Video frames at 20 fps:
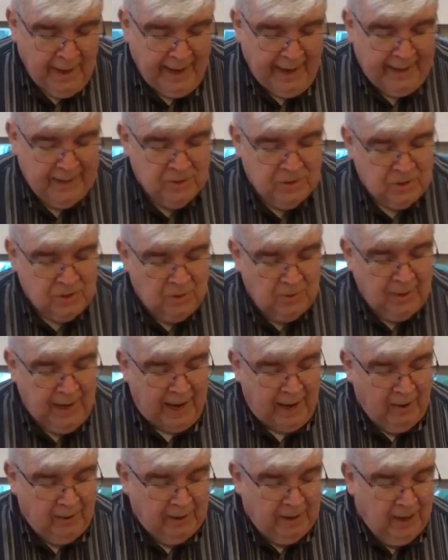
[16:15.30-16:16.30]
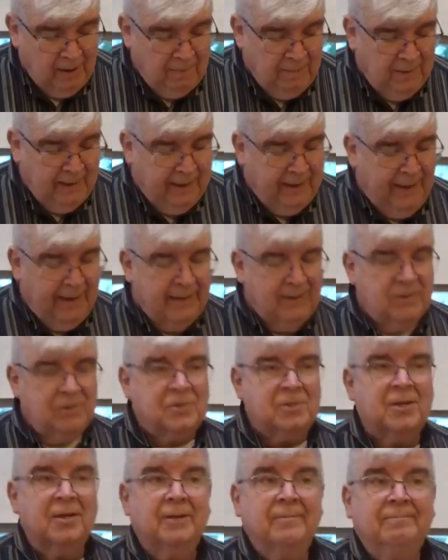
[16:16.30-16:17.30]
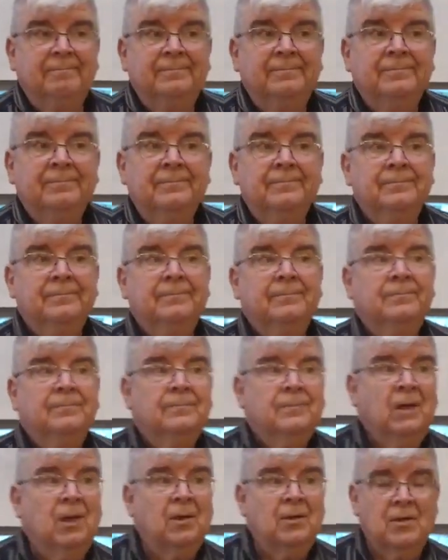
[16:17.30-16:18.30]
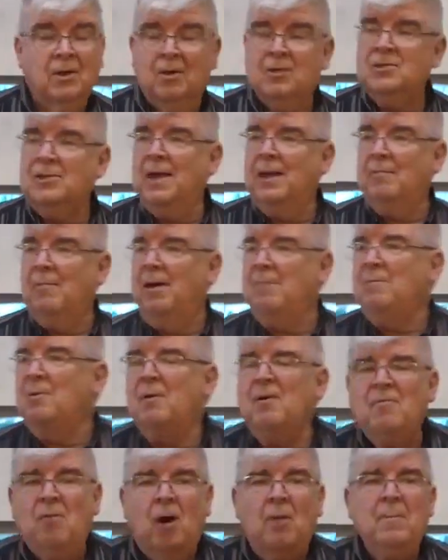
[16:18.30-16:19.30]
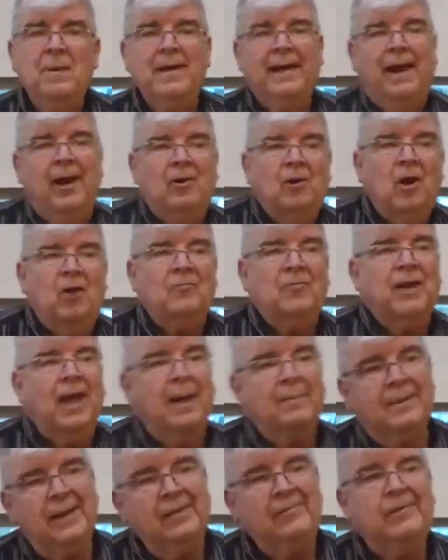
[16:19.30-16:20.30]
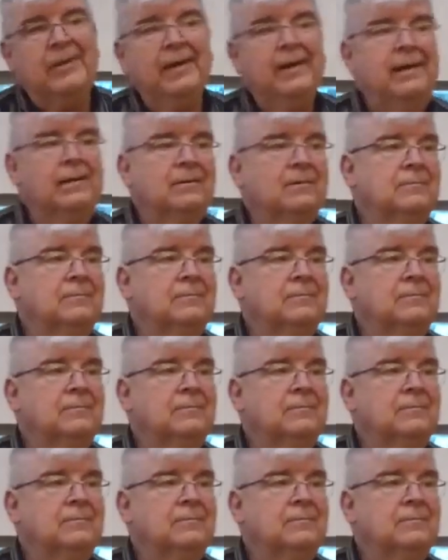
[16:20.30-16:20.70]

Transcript: And so now he begins to, you know, they're saying, wait, but we've already been carried off in captivity.